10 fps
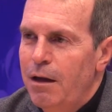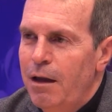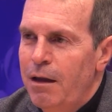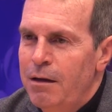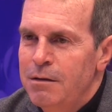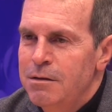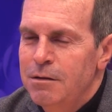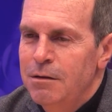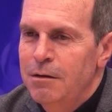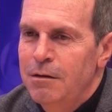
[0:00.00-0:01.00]
and
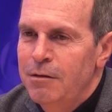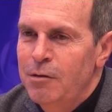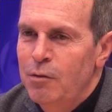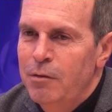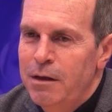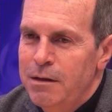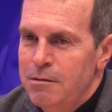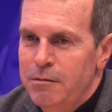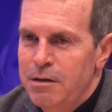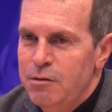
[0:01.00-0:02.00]
you know, as
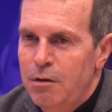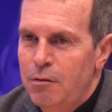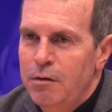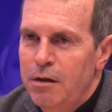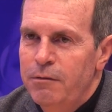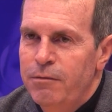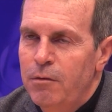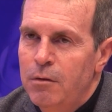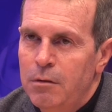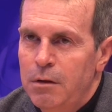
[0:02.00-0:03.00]
long as you are looking
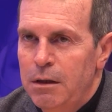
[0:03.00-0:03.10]
for